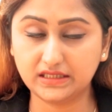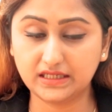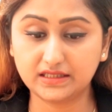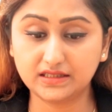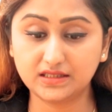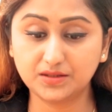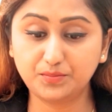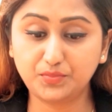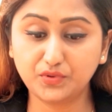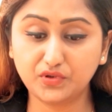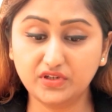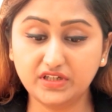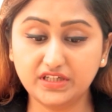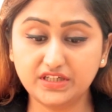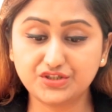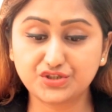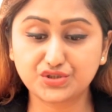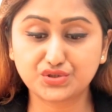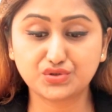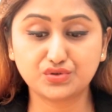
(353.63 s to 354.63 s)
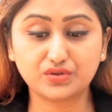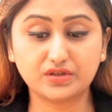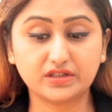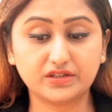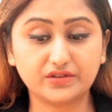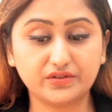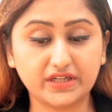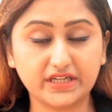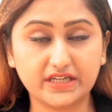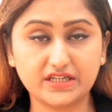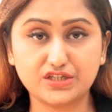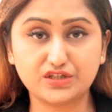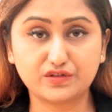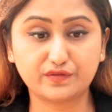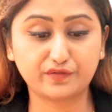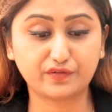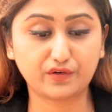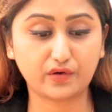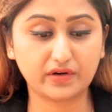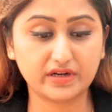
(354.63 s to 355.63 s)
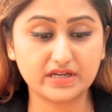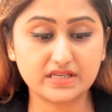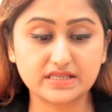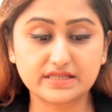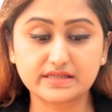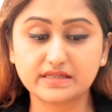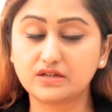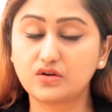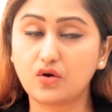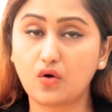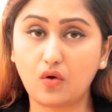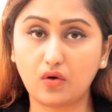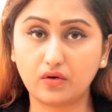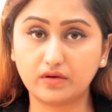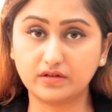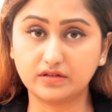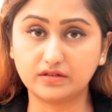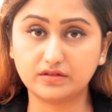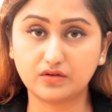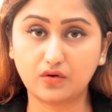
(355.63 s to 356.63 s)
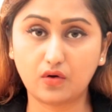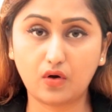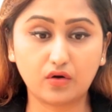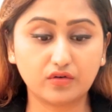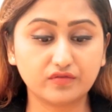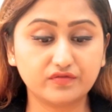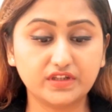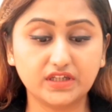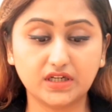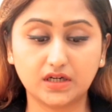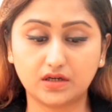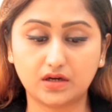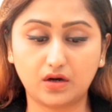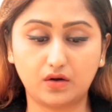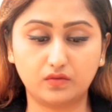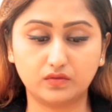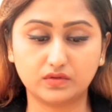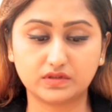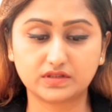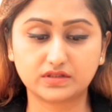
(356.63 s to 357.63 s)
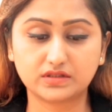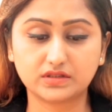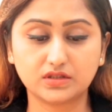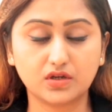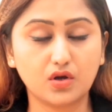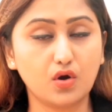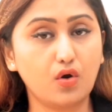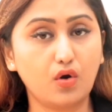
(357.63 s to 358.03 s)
that the police should arrange forensic audit of the accounts